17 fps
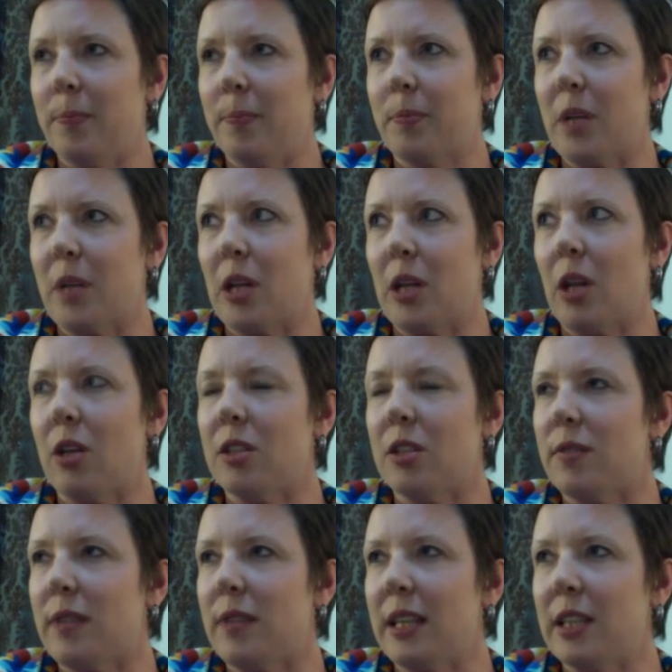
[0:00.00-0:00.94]
lots of
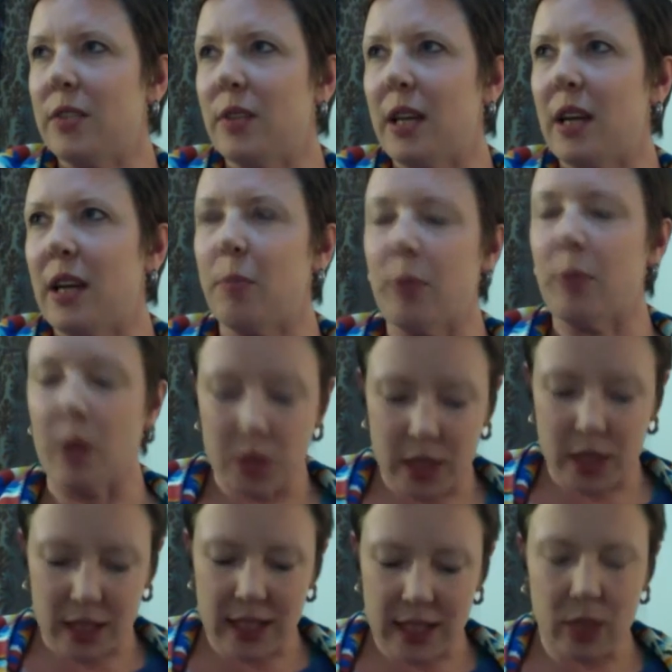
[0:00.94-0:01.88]
things for kind of
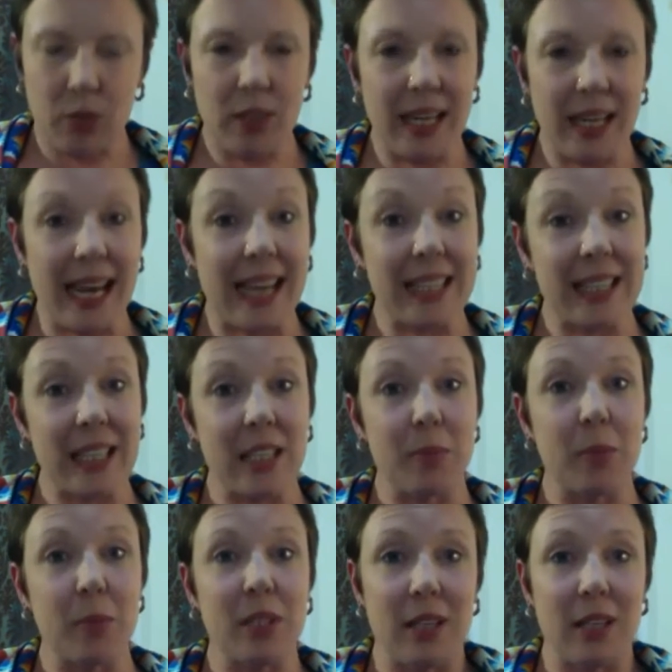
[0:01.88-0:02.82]
processing all the excess
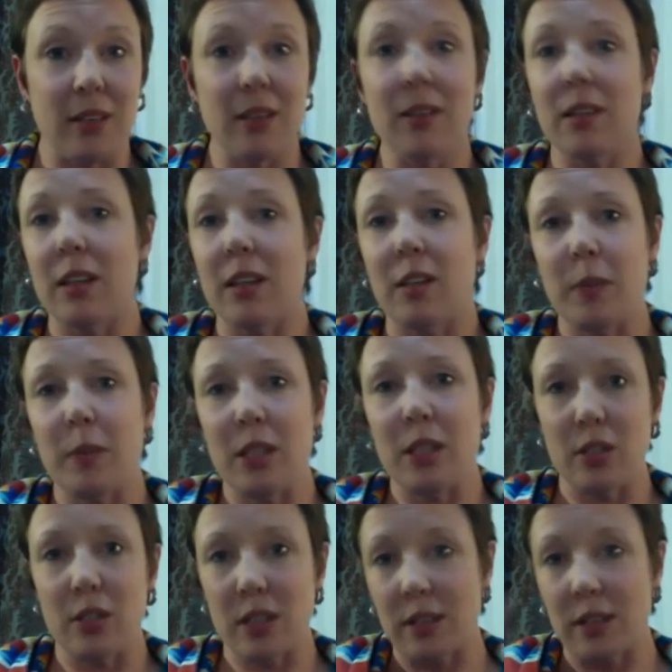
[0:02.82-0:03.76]
material that you've been
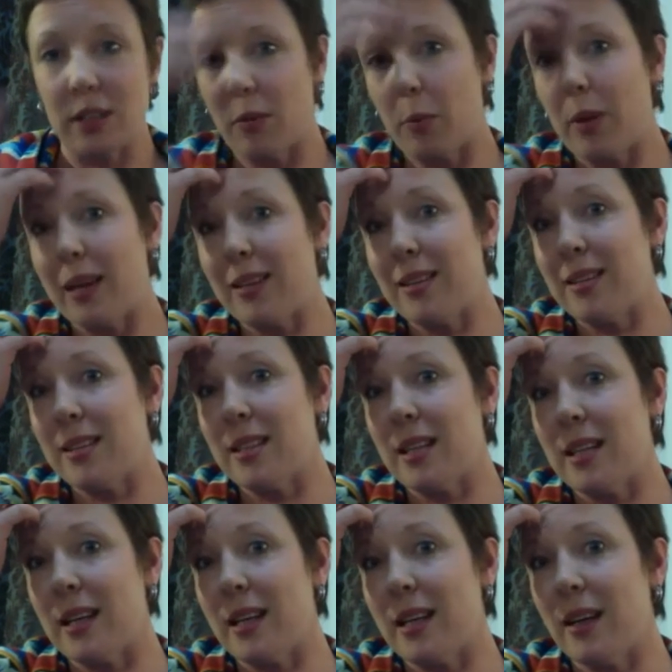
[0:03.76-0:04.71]
using for
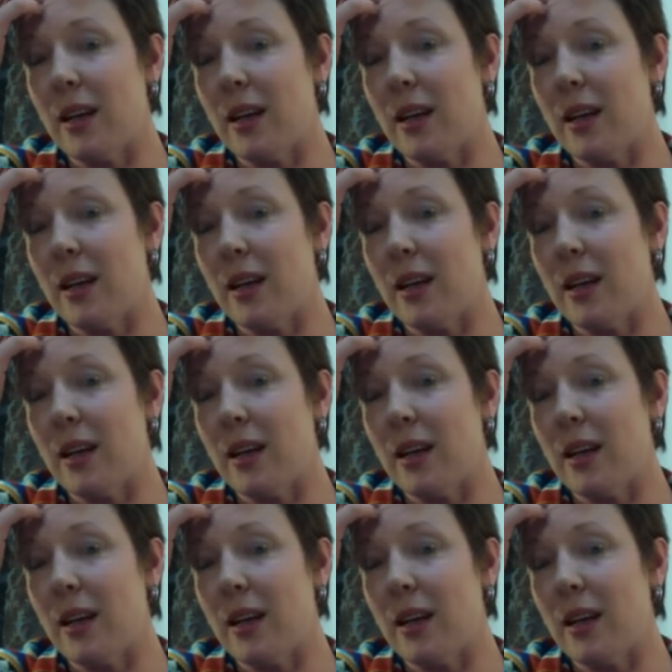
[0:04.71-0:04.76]
pregnancy.